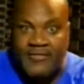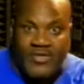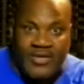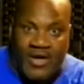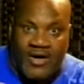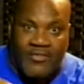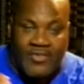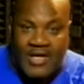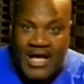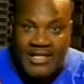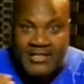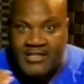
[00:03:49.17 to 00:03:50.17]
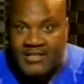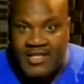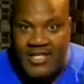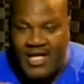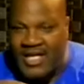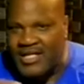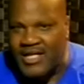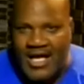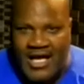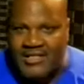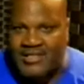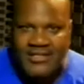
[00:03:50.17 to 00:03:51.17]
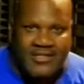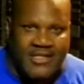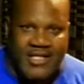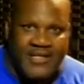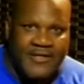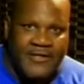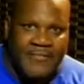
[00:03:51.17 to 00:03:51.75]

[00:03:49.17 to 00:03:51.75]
you know, consciously, unconsciously.